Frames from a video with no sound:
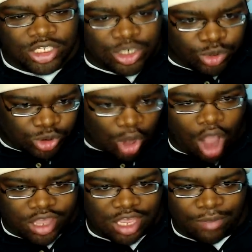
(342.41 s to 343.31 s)
she was
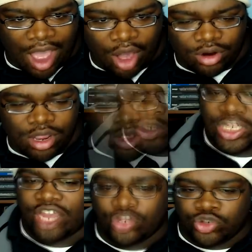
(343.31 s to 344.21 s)
talking about how
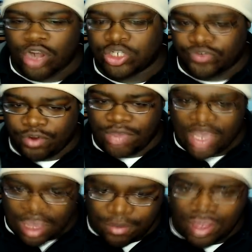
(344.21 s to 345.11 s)
she got the treasure from
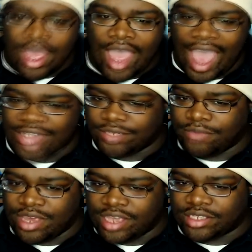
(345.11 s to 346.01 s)
him as a
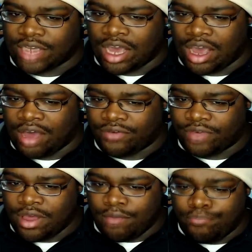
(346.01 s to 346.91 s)
means
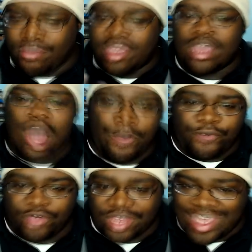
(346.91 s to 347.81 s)
of making
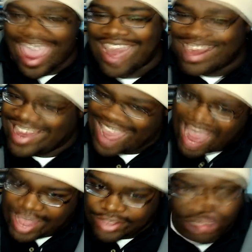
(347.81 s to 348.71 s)
up for the candy that he
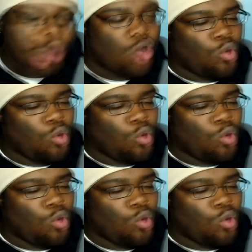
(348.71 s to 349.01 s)
ate.